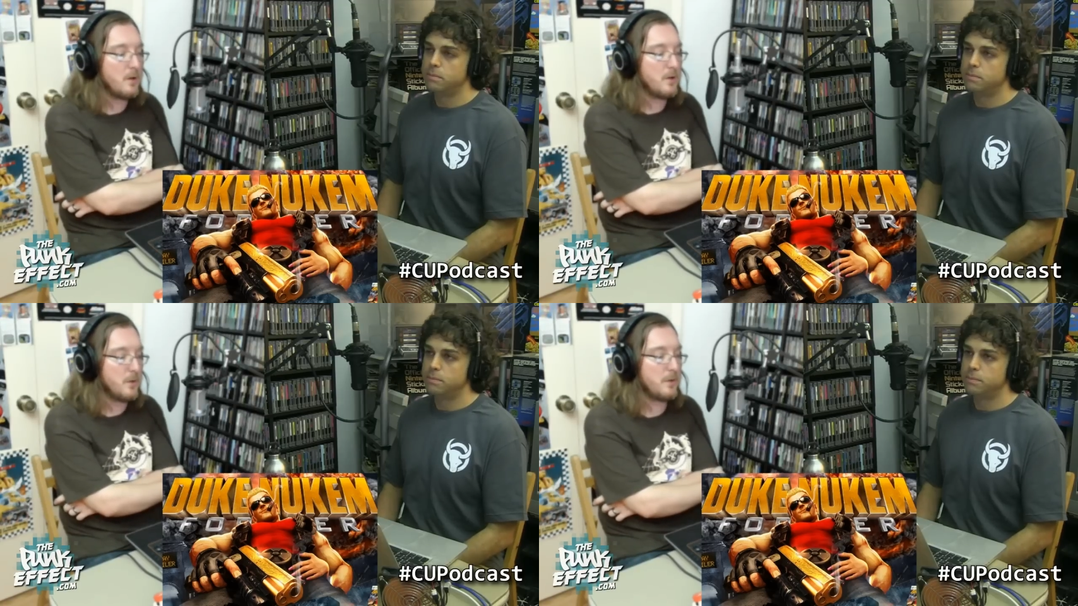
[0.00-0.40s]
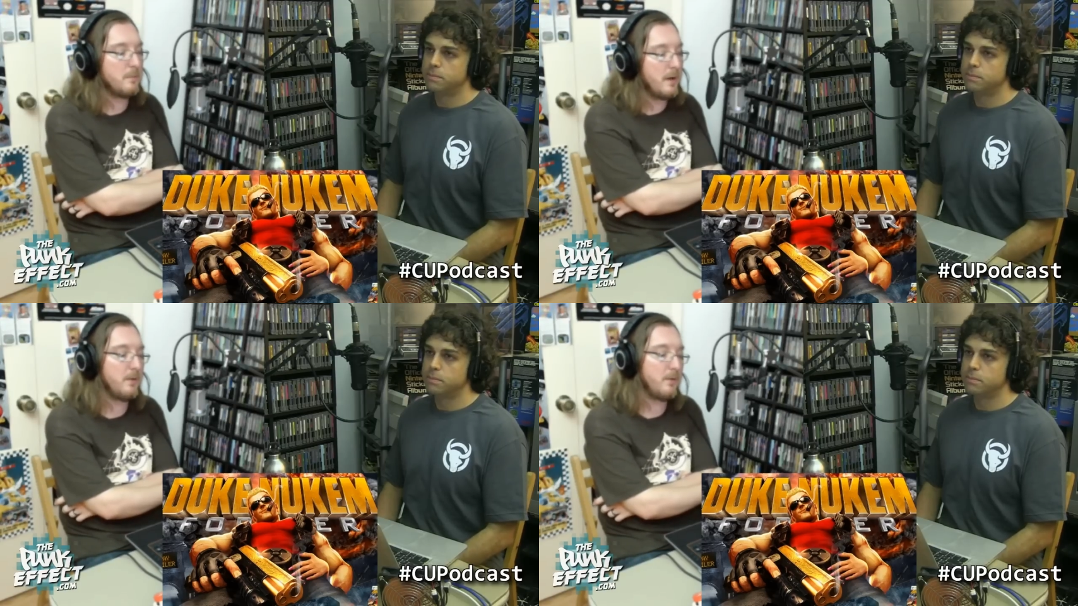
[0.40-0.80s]
Speaker 1: you
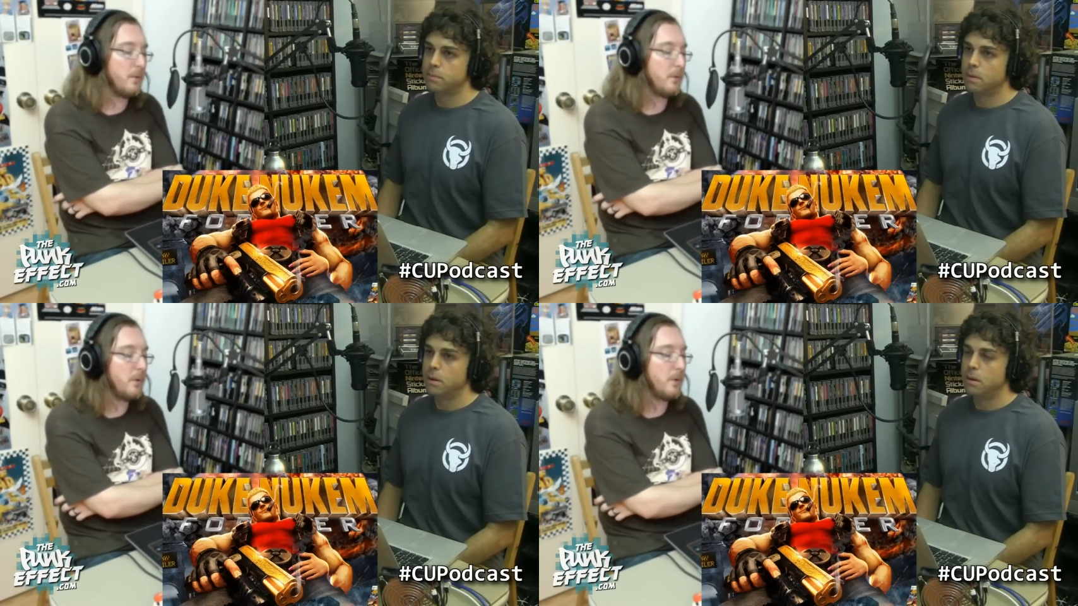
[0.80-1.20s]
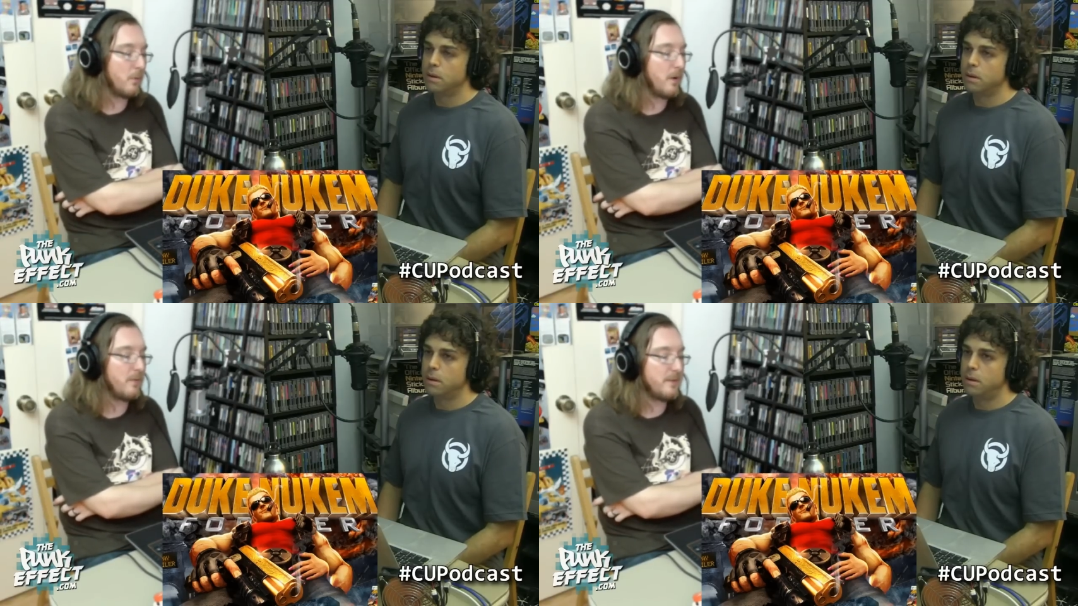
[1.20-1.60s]
can make Duke Nukem
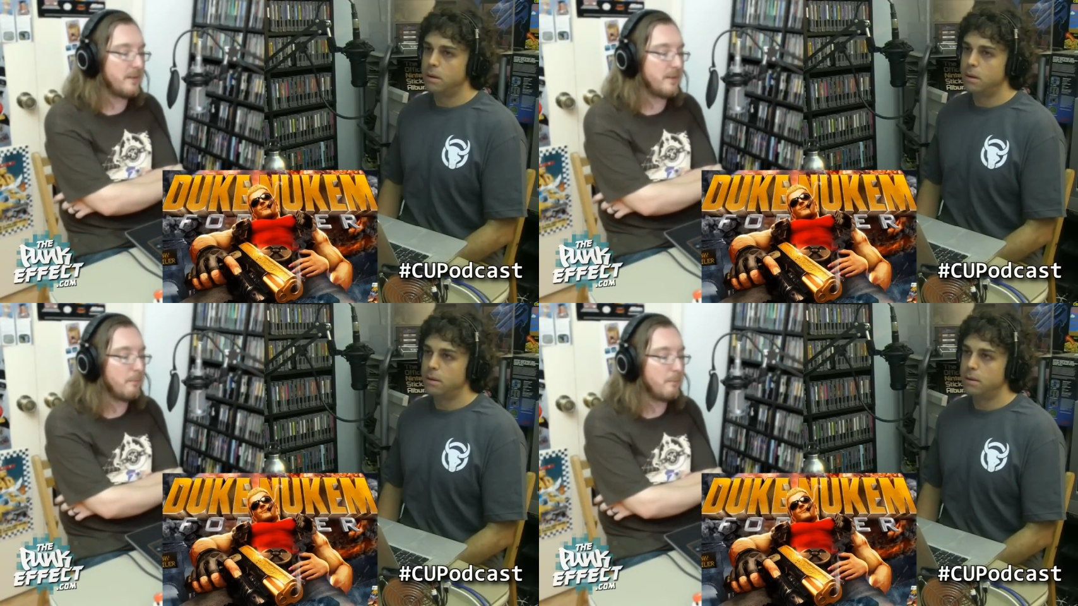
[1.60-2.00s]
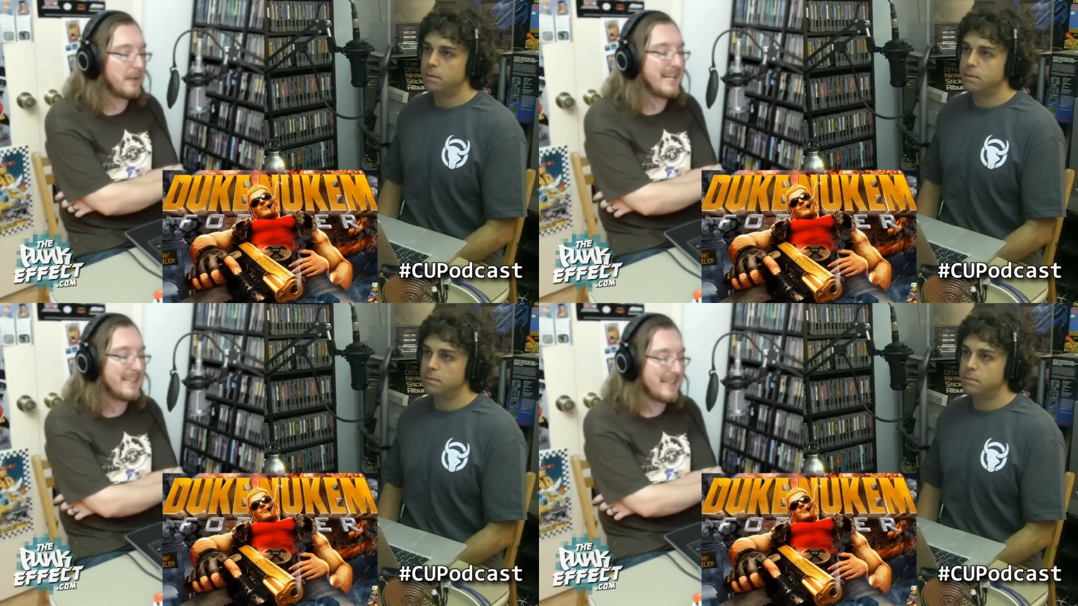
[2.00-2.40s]
relevant again,
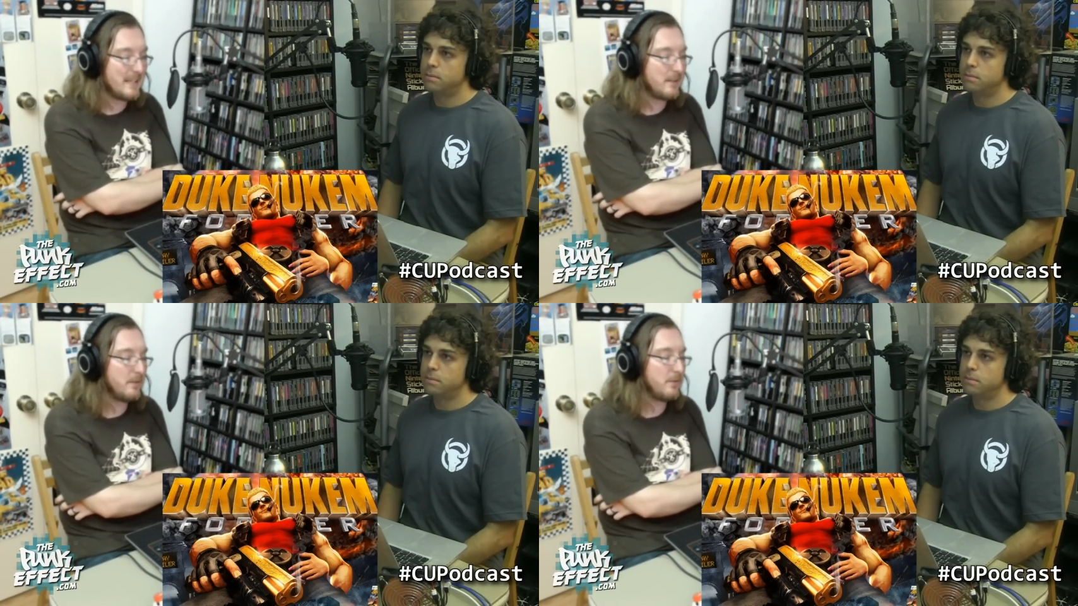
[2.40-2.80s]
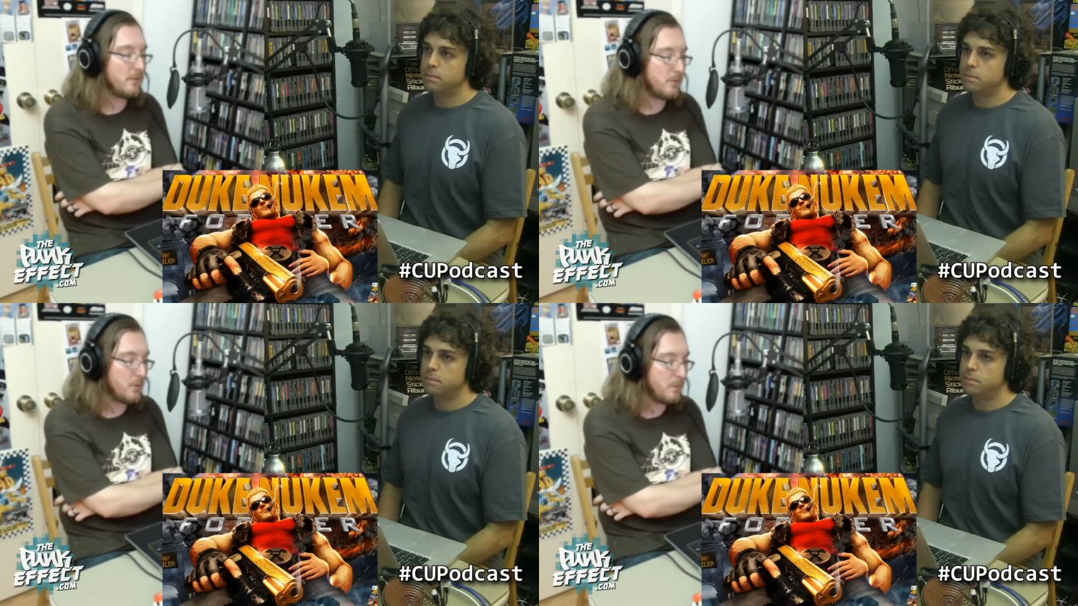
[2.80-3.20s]
but I think there's
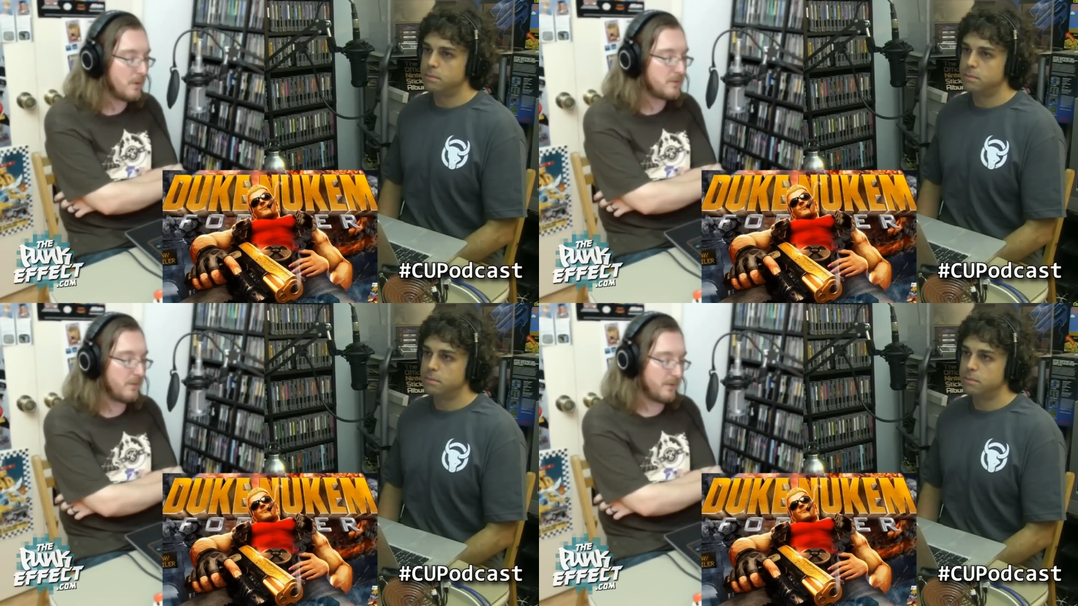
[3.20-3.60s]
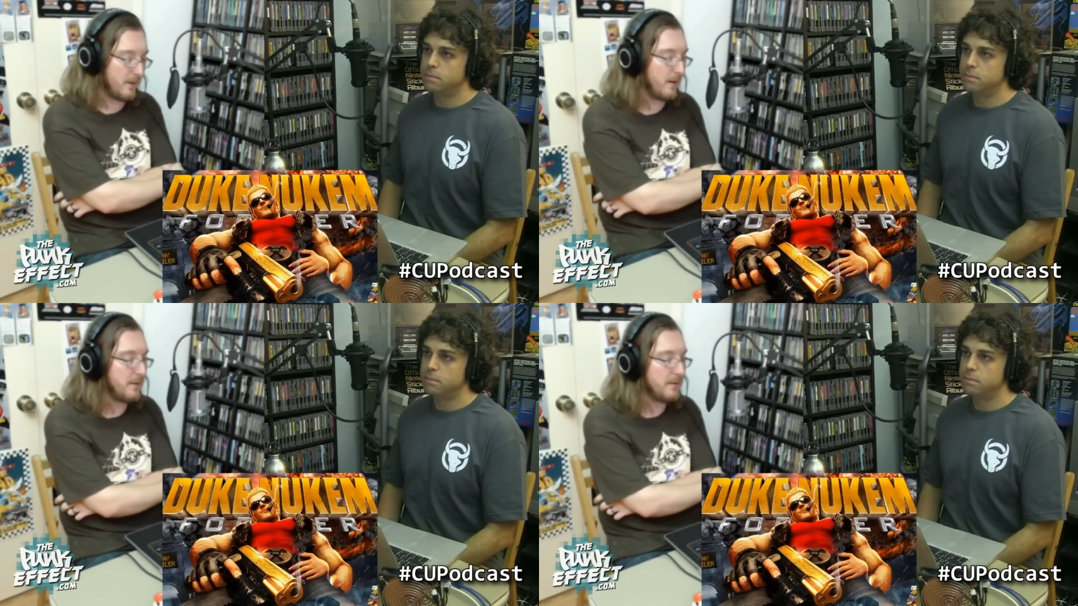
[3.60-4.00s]
too much of a
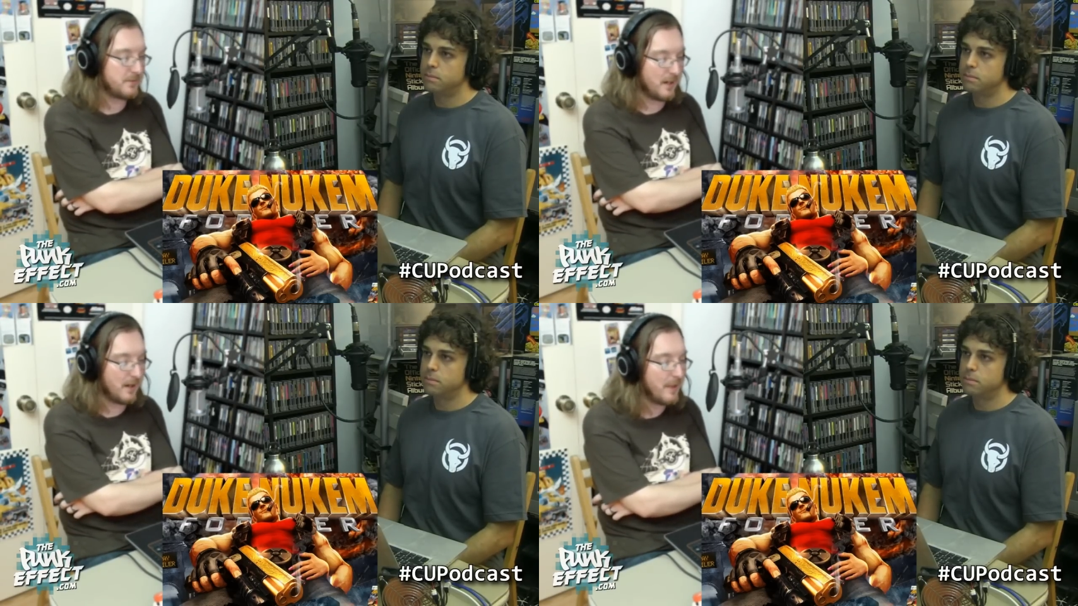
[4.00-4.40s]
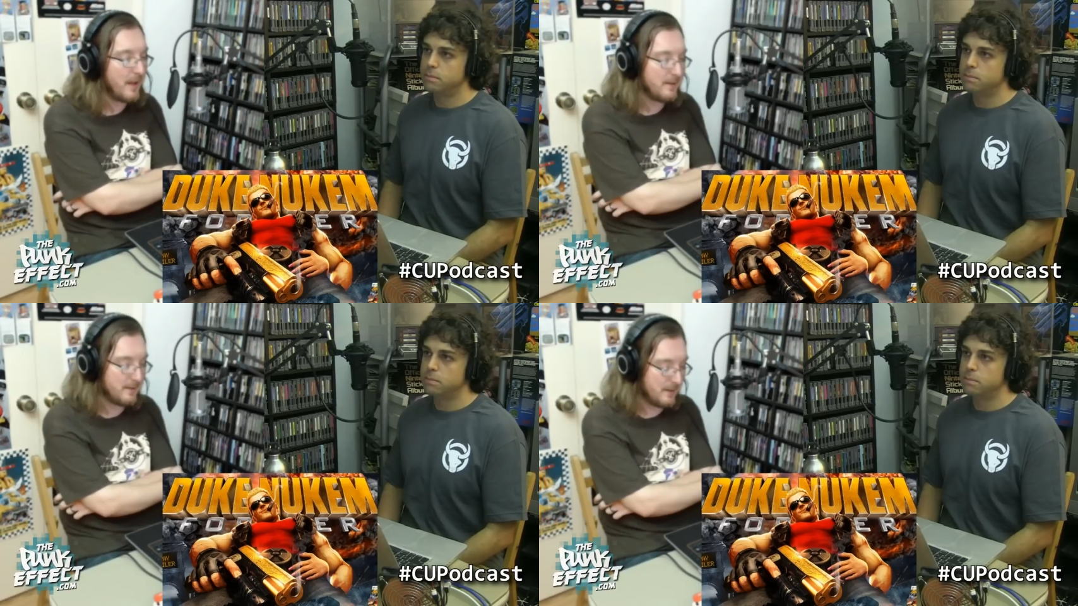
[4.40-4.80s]
tarnish on
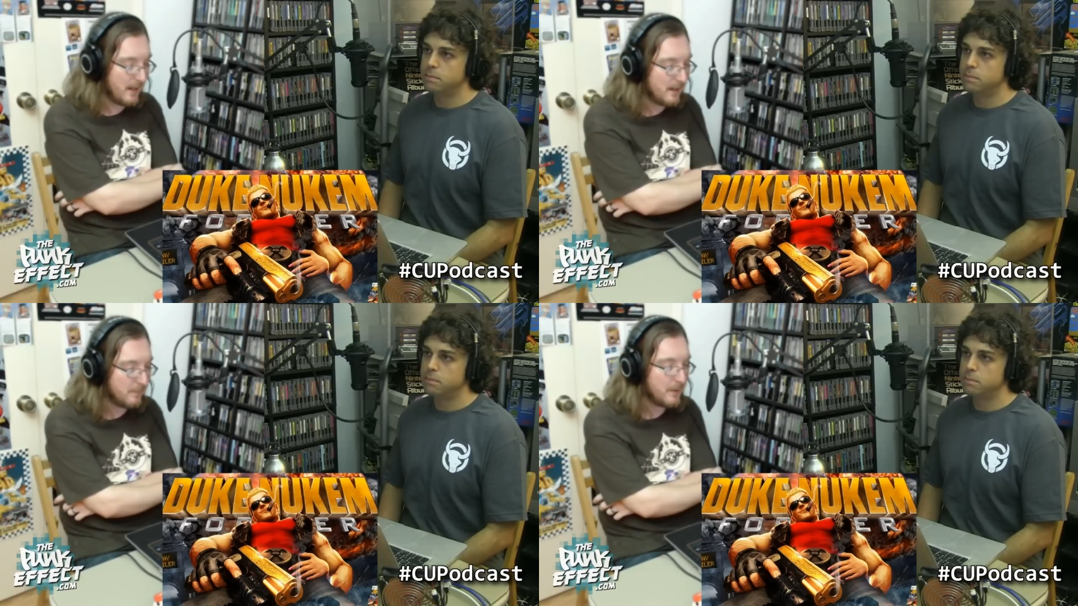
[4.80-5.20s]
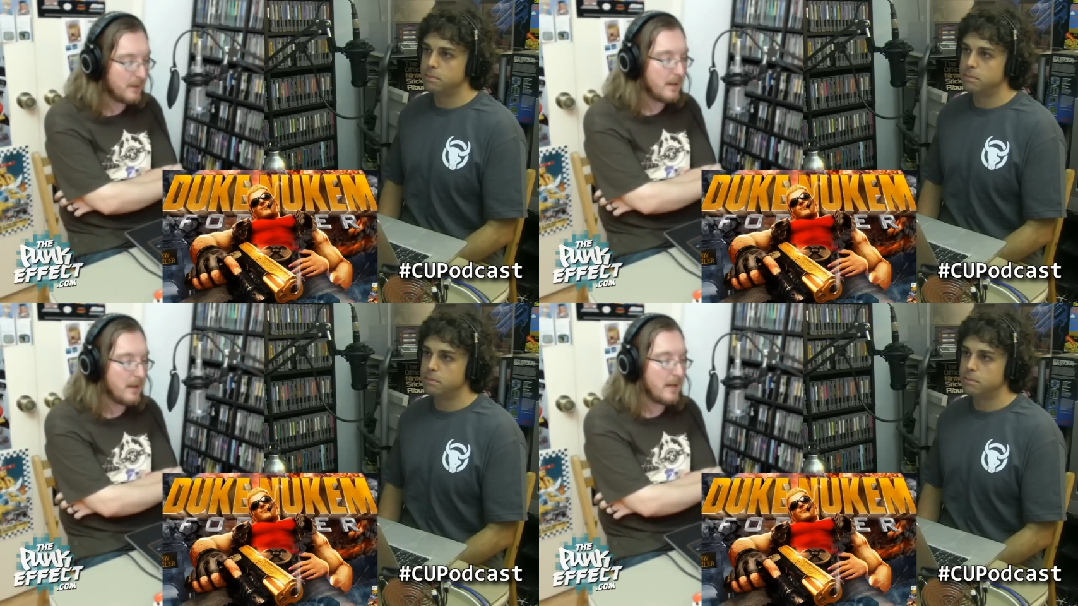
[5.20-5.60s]
that name,